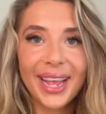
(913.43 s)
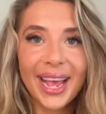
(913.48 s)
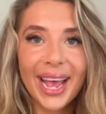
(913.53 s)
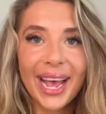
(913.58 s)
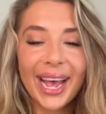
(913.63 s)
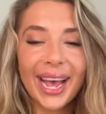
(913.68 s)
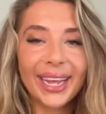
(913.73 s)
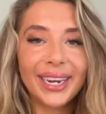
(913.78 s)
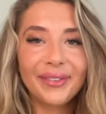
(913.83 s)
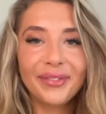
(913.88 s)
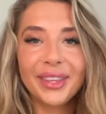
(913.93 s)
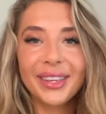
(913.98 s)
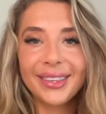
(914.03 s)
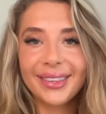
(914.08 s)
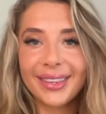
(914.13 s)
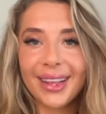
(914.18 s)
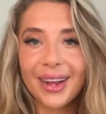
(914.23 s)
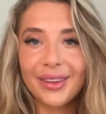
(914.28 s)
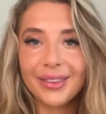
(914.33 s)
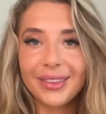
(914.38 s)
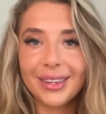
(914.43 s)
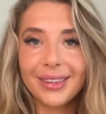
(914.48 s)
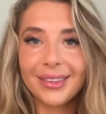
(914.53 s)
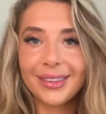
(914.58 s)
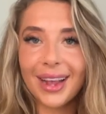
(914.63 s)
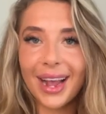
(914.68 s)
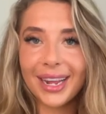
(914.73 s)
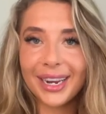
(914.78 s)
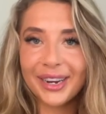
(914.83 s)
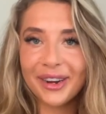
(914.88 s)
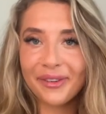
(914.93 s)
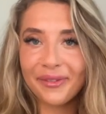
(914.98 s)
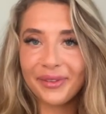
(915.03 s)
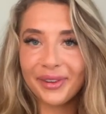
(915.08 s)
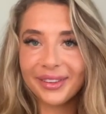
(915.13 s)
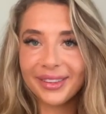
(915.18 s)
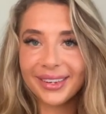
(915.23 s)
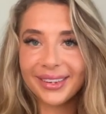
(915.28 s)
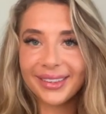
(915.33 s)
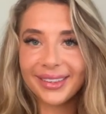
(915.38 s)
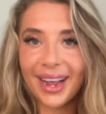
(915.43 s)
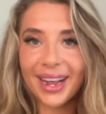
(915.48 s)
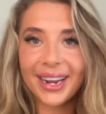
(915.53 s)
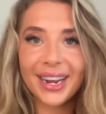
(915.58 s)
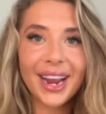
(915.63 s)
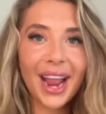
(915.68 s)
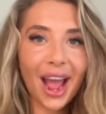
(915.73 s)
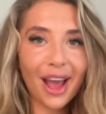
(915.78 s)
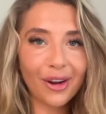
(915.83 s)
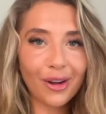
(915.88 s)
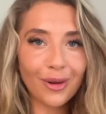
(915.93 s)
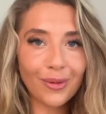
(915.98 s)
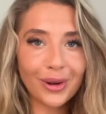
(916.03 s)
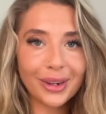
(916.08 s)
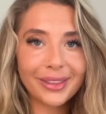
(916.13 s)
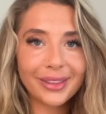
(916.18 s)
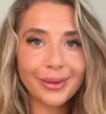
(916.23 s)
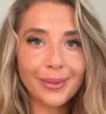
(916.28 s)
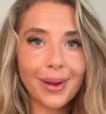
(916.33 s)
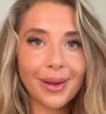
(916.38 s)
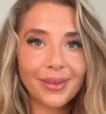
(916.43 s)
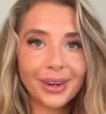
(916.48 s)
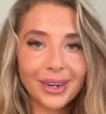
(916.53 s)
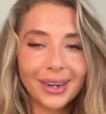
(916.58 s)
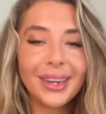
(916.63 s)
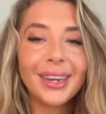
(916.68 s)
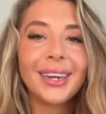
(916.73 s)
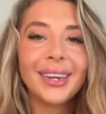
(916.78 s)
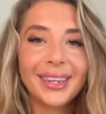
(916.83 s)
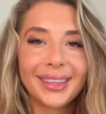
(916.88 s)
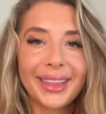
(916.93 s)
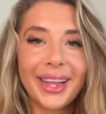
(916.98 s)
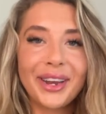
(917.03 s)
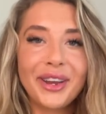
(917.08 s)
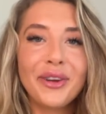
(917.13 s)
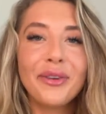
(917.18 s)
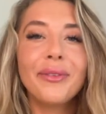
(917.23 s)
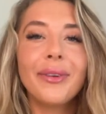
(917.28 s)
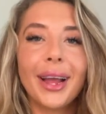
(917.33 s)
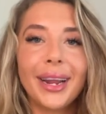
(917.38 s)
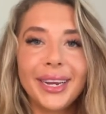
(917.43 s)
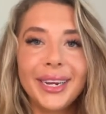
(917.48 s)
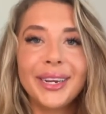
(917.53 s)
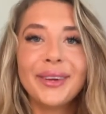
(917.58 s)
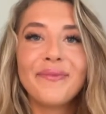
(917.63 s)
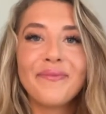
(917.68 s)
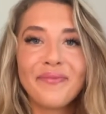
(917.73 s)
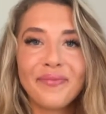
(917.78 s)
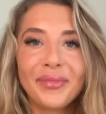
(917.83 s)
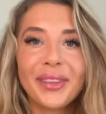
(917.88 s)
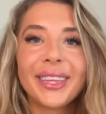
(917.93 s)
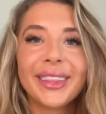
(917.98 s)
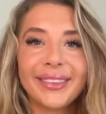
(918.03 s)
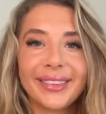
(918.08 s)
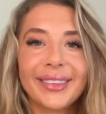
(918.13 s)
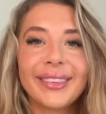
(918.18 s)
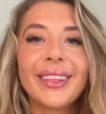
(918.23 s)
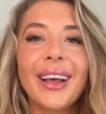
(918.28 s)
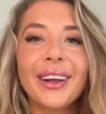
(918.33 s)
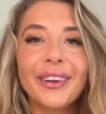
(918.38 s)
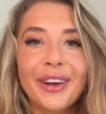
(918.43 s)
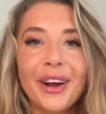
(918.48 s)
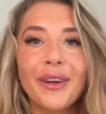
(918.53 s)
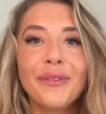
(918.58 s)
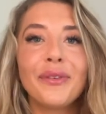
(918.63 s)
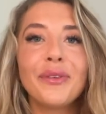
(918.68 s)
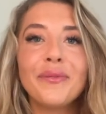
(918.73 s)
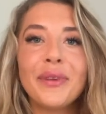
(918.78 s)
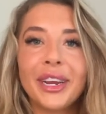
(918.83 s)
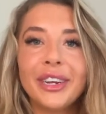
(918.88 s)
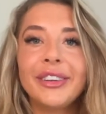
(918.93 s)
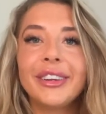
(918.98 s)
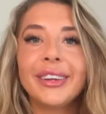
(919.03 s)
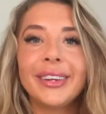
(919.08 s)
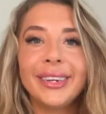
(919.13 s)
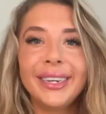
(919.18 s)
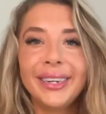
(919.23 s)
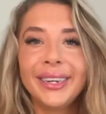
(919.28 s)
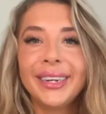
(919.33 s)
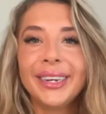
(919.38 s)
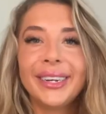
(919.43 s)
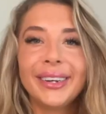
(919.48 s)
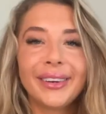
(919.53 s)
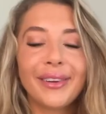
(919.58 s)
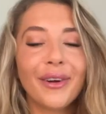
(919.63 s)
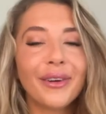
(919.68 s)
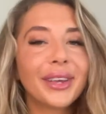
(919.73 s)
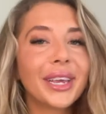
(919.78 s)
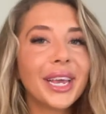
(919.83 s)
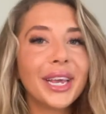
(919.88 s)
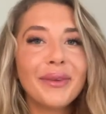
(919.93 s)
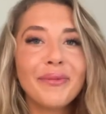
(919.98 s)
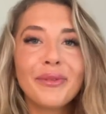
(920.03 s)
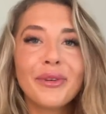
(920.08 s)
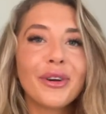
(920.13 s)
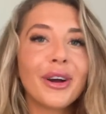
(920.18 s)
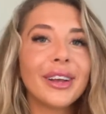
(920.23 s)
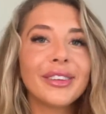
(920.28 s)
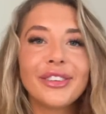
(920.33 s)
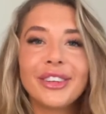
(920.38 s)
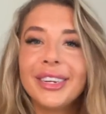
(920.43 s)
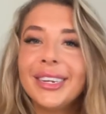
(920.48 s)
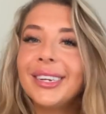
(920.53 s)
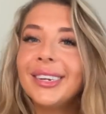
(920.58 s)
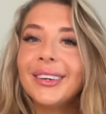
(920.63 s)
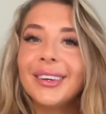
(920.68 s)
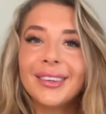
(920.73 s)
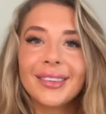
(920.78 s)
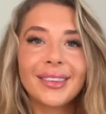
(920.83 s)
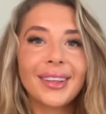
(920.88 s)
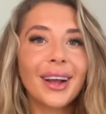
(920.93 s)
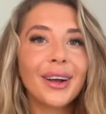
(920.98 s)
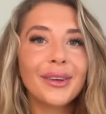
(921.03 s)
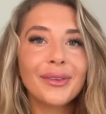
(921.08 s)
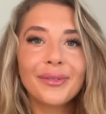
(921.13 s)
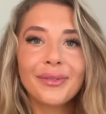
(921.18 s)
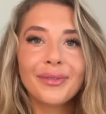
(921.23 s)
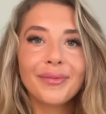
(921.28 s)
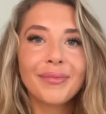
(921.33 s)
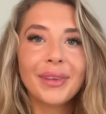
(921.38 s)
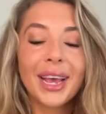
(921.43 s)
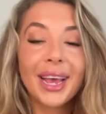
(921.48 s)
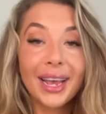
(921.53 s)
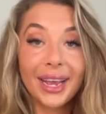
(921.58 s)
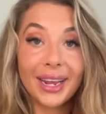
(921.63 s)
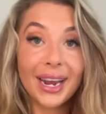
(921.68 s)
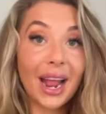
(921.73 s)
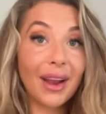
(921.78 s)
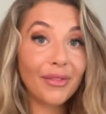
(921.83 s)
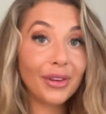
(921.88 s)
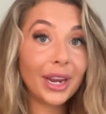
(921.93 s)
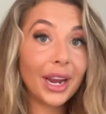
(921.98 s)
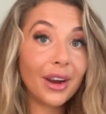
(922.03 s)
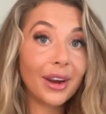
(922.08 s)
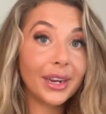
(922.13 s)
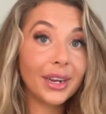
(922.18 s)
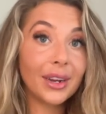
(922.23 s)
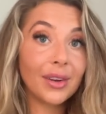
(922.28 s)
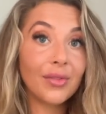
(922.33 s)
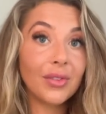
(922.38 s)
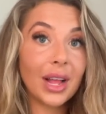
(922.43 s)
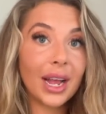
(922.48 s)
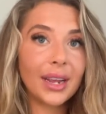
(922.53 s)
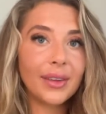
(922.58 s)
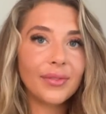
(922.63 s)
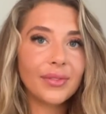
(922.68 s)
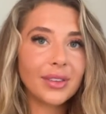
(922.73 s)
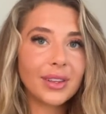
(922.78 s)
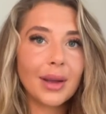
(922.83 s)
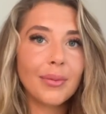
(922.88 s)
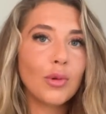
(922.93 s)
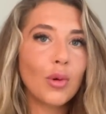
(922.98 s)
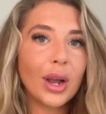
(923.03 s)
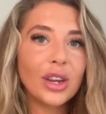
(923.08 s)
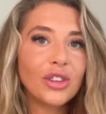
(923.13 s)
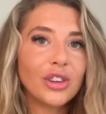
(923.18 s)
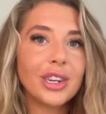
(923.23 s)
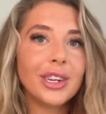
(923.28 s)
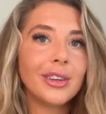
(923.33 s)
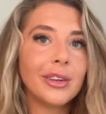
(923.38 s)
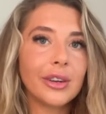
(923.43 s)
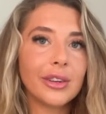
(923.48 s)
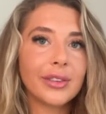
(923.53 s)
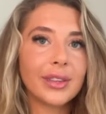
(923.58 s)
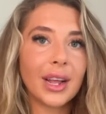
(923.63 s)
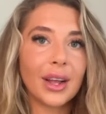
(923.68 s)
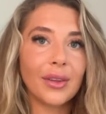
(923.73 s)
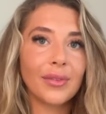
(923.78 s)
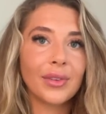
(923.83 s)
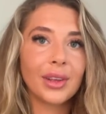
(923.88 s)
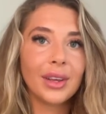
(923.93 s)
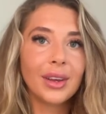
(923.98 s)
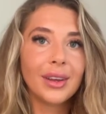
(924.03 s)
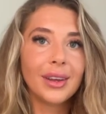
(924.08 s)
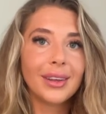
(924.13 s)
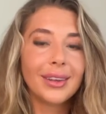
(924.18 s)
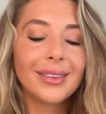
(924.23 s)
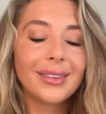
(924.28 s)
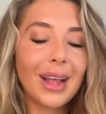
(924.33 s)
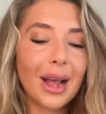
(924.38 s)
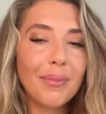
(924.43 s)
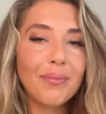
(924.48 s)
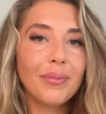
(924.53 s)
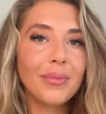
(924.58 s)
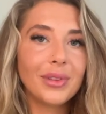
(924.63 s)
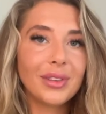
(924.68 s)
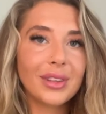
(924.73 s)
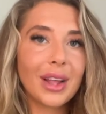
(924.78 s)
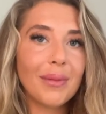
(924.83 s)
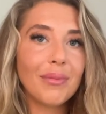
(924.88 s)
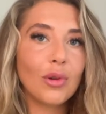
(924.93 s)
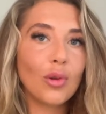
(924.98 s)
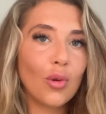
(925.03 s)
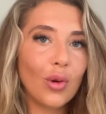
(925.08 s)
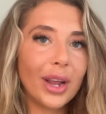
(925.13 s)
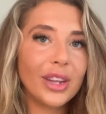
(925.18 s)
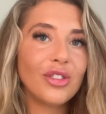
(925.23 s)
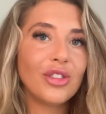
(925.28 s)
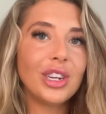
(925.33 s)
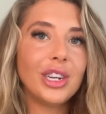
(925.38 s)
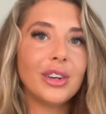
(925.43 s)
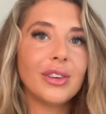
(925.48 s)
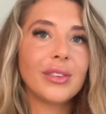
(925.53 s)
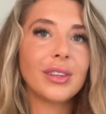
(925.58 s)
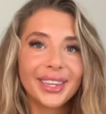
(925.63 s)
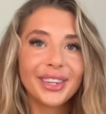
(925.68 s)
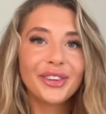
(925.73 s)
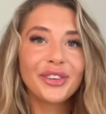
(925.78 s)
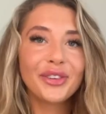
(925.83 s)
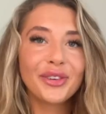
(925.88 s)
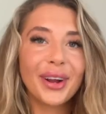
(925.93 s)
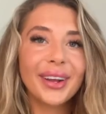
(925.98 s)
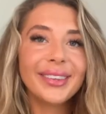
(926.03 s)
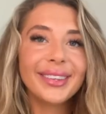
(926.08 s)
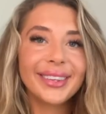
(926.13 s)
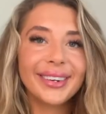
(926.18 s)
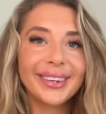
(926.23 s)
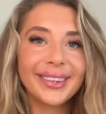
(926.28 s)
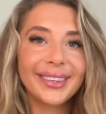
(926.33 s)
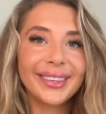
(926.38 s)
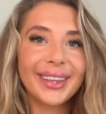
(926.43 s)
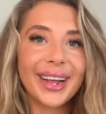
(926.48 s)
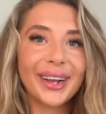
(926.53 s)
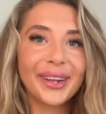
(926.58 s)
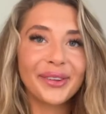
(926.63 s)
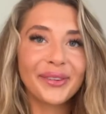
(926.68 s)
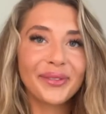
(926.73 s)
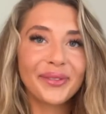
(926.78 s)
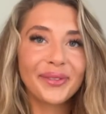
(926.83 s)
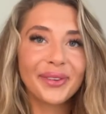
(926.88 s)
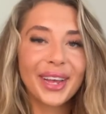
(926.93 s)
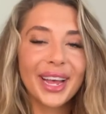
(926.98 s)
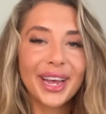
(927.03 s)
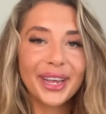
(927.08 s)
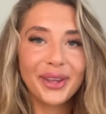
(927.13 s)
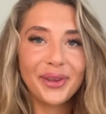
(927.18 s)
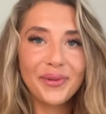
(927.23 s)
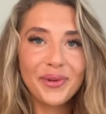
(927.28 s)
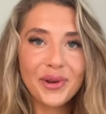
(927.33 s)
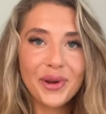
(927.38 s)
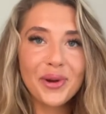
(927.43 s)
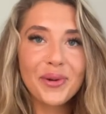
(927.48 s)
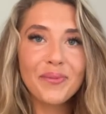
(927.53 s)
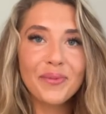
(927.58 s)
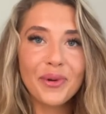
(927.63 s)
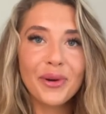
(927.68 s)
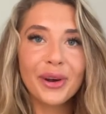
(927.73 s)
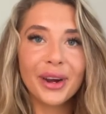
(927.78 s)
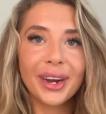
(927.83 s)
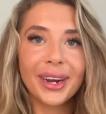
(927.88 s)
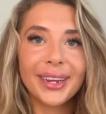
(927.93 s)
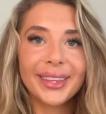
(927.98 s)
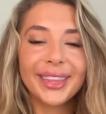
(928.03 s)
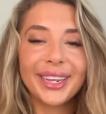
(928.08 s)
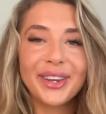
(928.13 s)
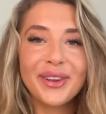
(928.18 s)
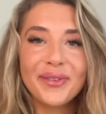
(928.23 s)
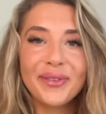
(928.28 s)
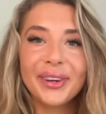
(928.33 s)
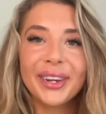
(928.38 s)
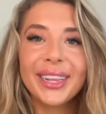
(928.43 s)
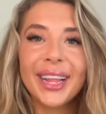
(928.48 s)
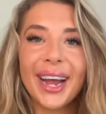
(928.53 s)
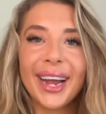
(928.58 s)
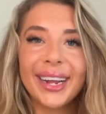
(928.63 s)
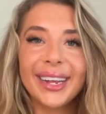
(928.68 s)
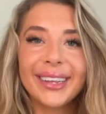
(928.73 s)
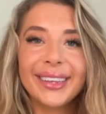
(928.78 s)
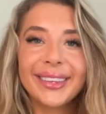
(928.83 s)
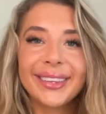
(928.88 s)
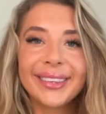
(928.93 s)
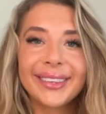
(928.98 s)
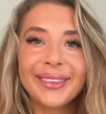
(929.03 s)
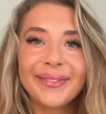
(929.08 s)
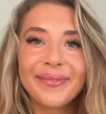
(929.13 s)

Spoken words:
And if this sounds exciting or feels exciting at all whatsoever, then you're ready. This is that confirmation. Don't keep questioning yourself. In every area of life, stop questioning yourself. Stop questioning yourself. Trust yourself. You know more than you realize.